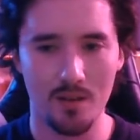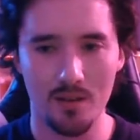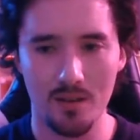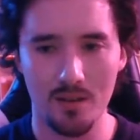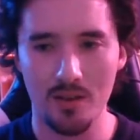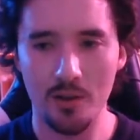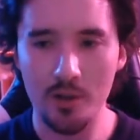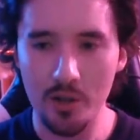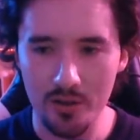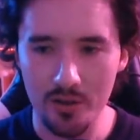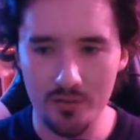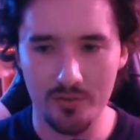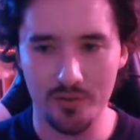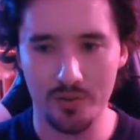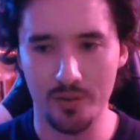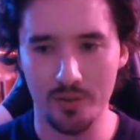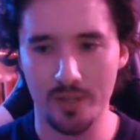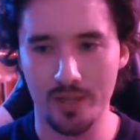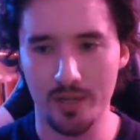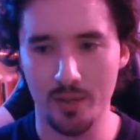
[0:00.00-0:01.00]

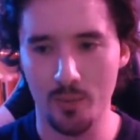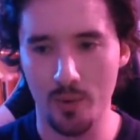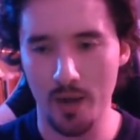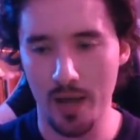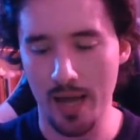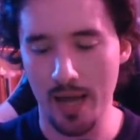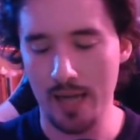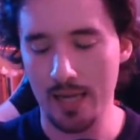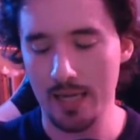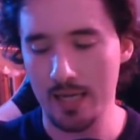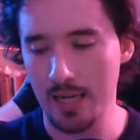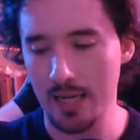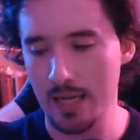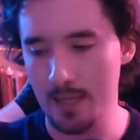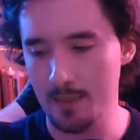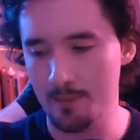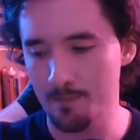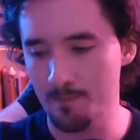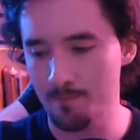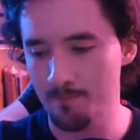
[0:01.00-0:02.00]
hurtful in a way.
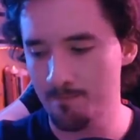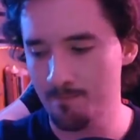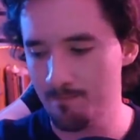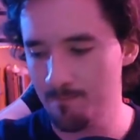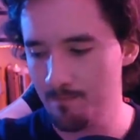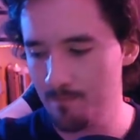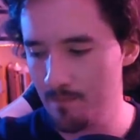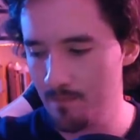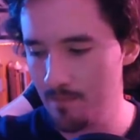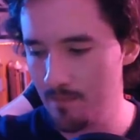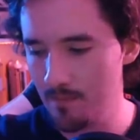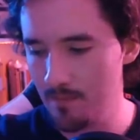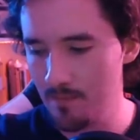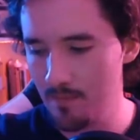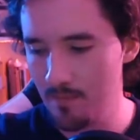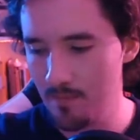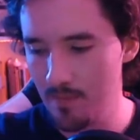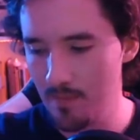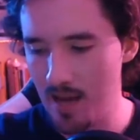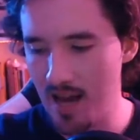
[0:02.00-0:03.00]
And
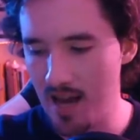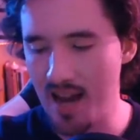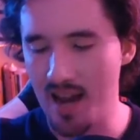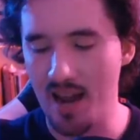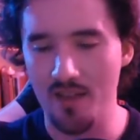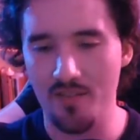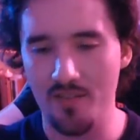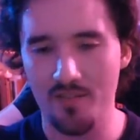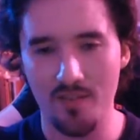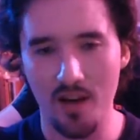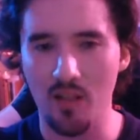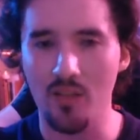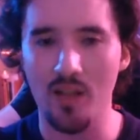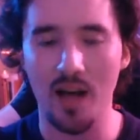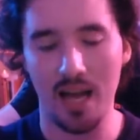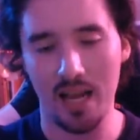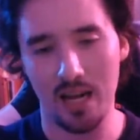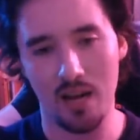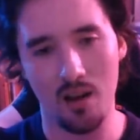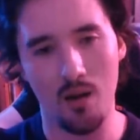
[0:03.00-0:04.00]
I felt
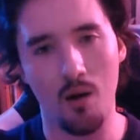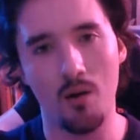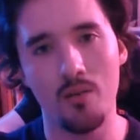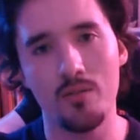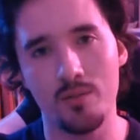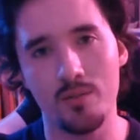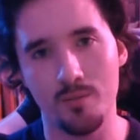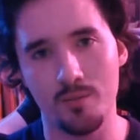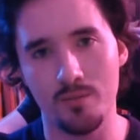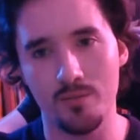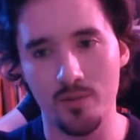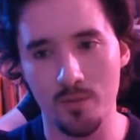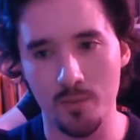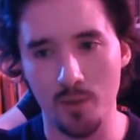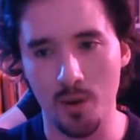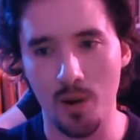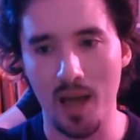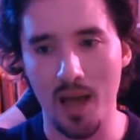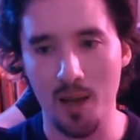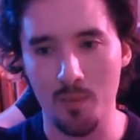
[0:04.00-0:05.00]
that a lot from
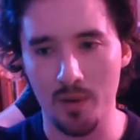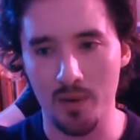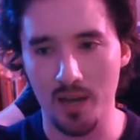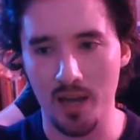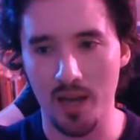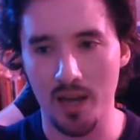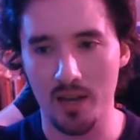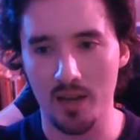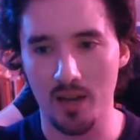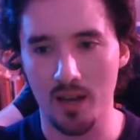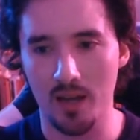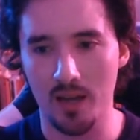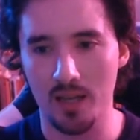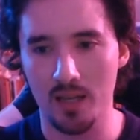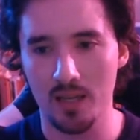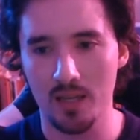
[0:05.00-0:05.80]
your letter, Makeda. Like,